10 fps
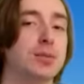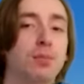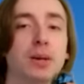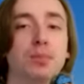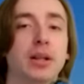
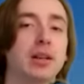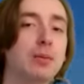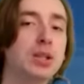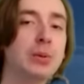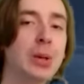by blending
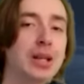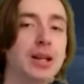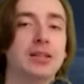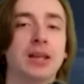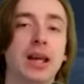between
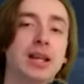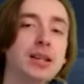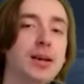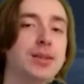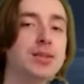a day and
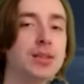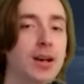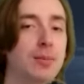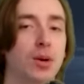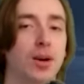night
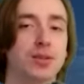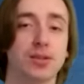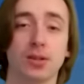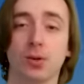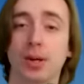skybox,
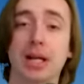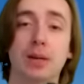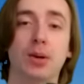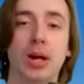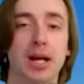
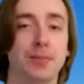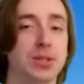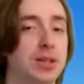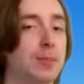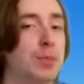creating perhaps
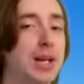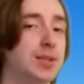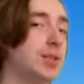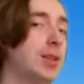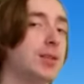the
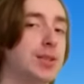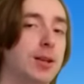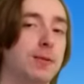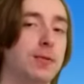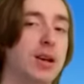best sunset
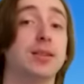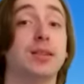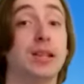effect in the